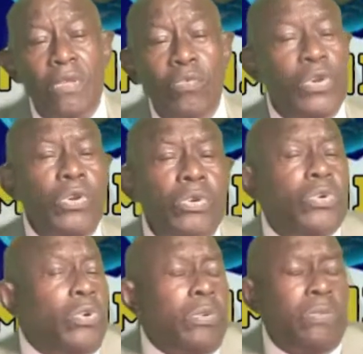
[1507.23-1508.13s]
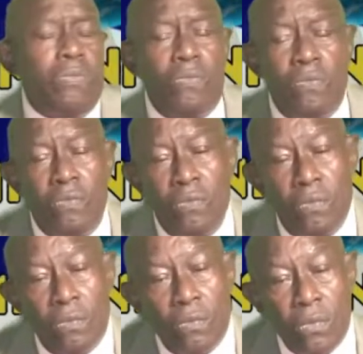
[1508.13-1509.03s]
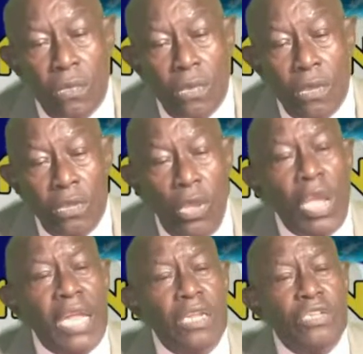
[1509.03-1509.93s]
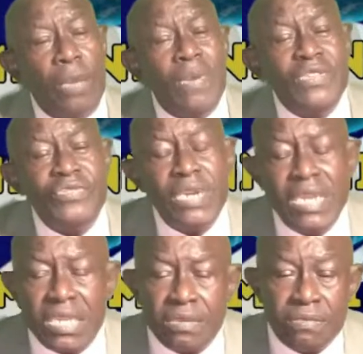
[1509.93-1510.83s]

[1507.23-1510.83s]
We don't know. You got to demonstrate it.